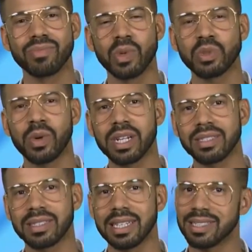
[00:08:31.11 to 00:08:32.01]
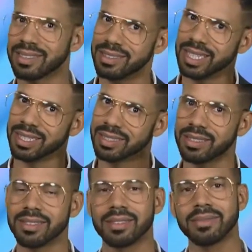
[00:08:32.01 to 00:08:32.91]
Which one is the least dense?